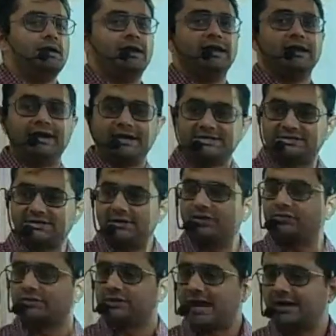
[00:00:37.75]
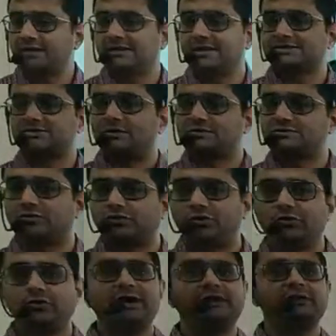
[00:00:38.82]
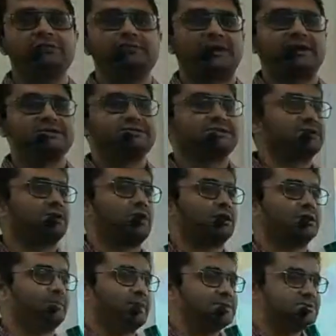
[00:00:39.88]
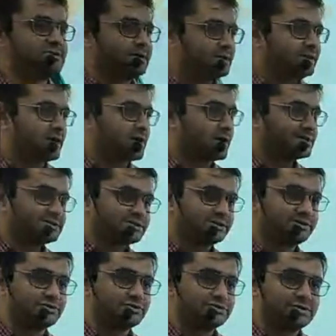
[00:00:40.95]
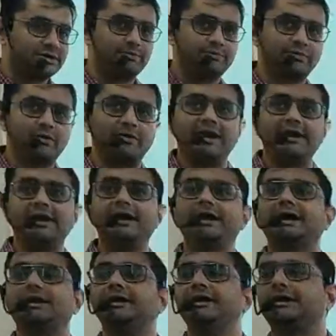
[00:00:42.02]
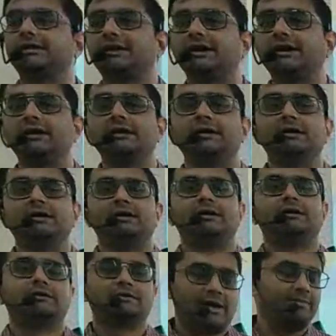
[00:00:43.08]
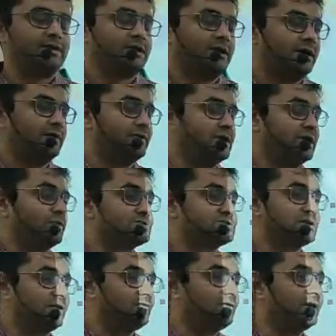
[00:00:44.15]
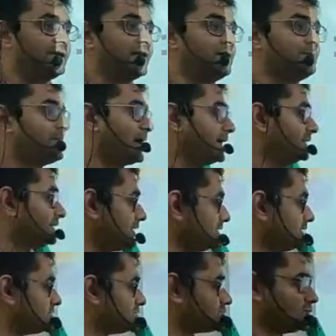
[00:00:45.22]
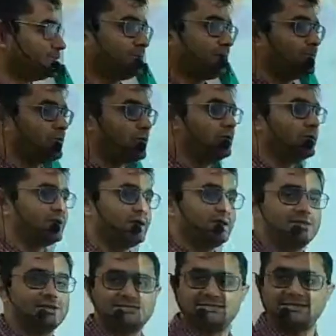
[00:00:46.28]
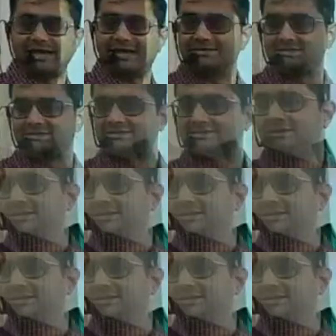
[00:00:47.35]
In addition to that, there is also curative petition, not mentioned in the Constitution, provided under it was invented by the Supreme Court in this case.